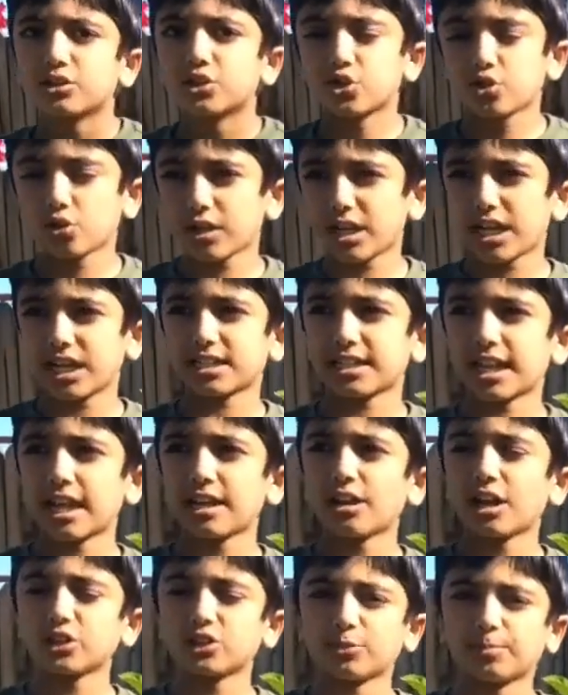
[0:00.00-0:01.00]
trees
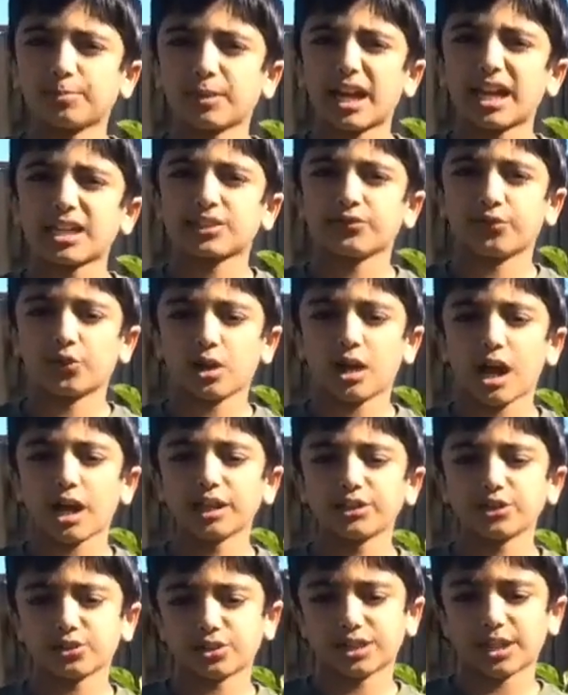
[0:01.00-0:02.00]
and other plants for
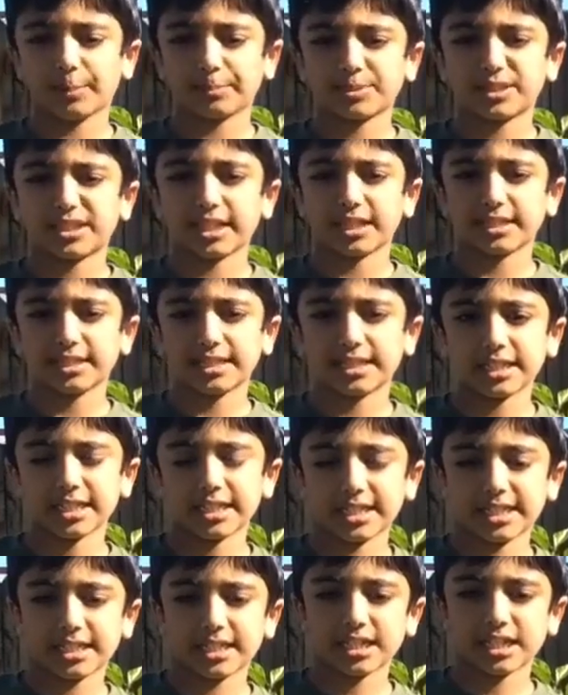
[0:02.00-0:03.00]
other
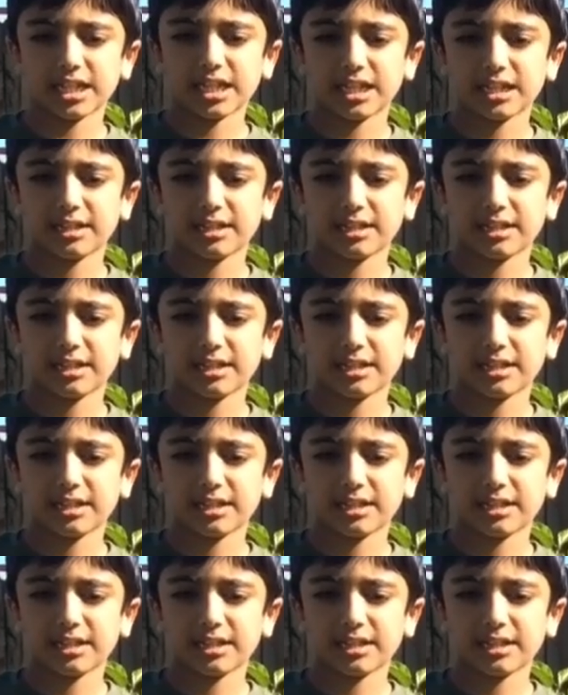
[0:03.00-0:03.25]
substances.